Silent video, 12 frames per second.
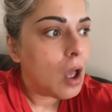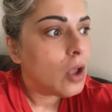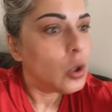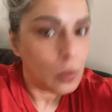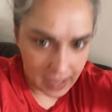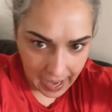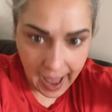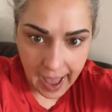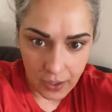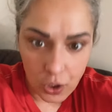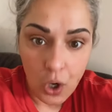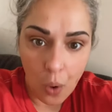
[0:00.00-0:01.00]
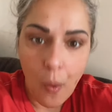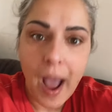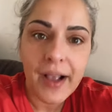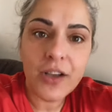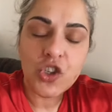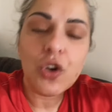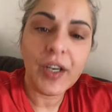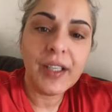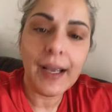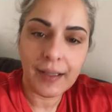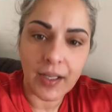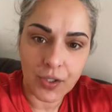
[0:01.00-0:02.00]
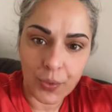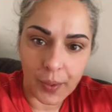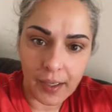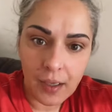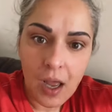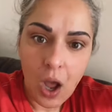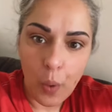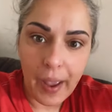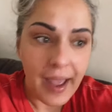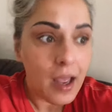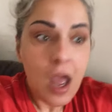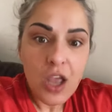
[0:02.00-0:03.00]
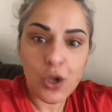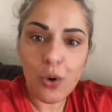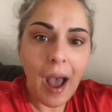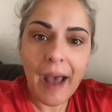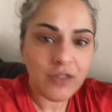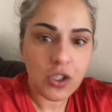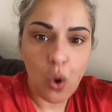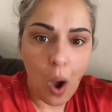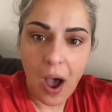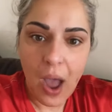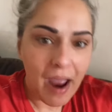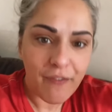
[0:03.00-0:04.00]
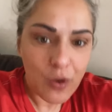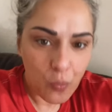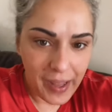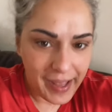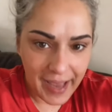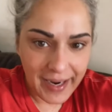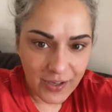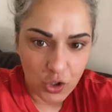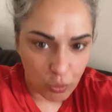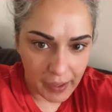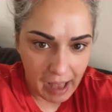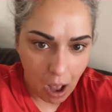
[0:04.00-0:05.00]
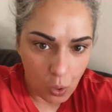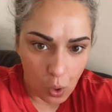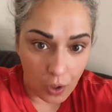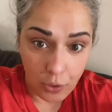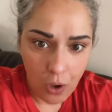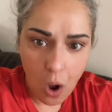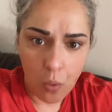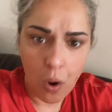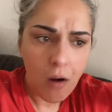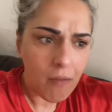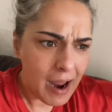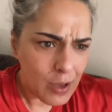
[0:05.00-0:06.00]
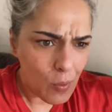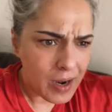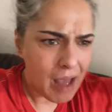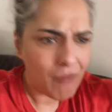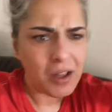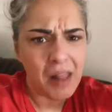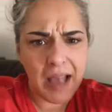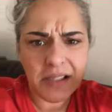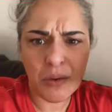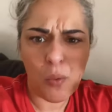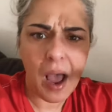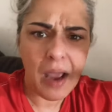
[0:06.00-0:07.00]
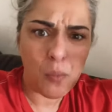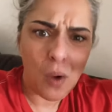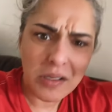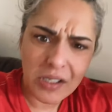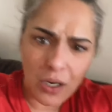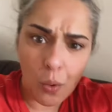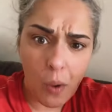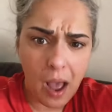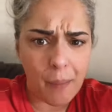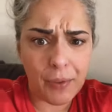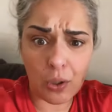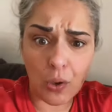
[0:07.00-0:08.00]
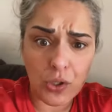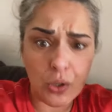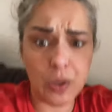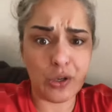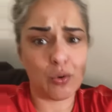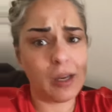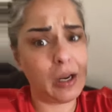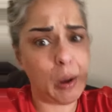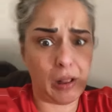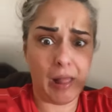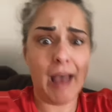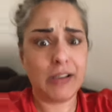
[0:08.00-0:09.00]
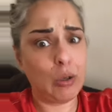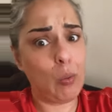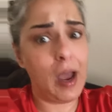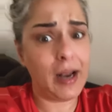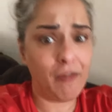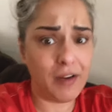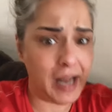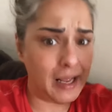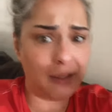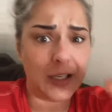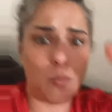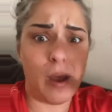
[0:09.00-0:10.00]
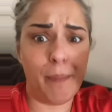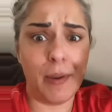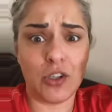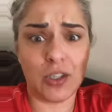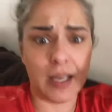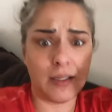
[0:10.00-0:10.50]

You can't. You know why? Because you're addicted to it. Okay? You don't have to go out every weekend and drink alcohol. You don't. All right, you want to have a glass of wine once in a while, but those of you who are drinking a glass of wine every night, these white bitches I